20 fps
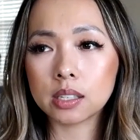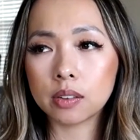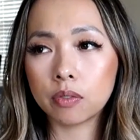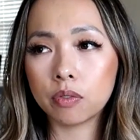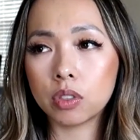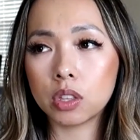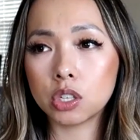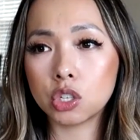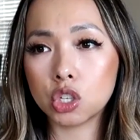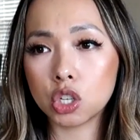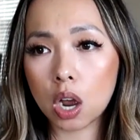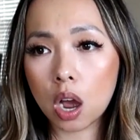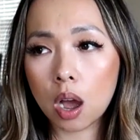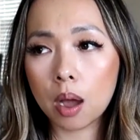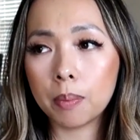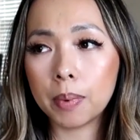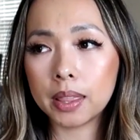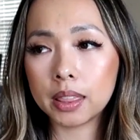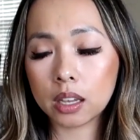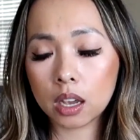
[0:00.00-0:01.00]
of the
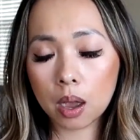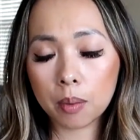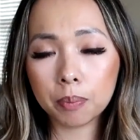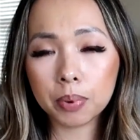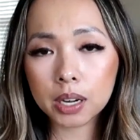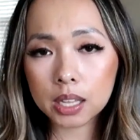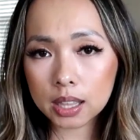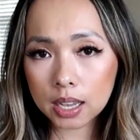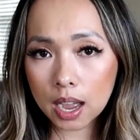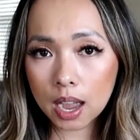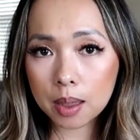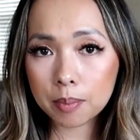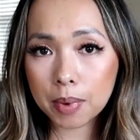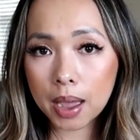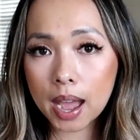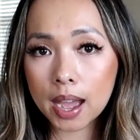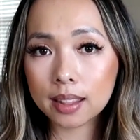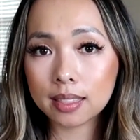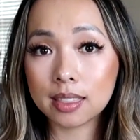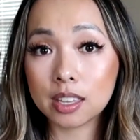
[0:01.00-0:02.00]
job and the company that I'm
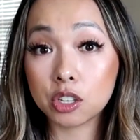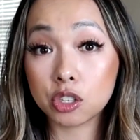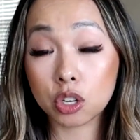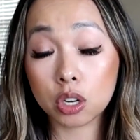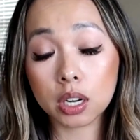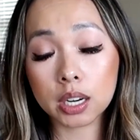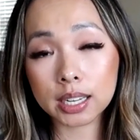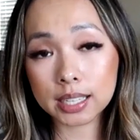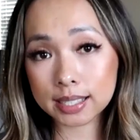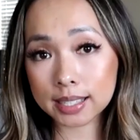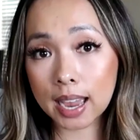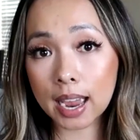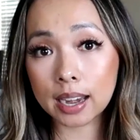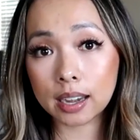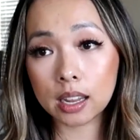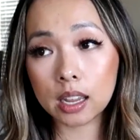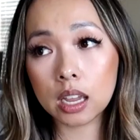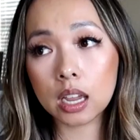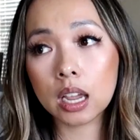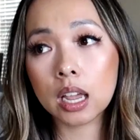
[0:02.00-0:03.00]
at, things are
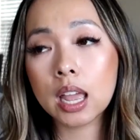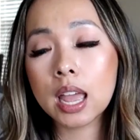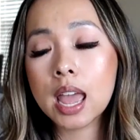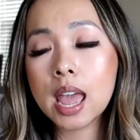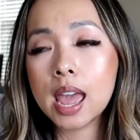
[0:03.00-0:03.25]
exciting,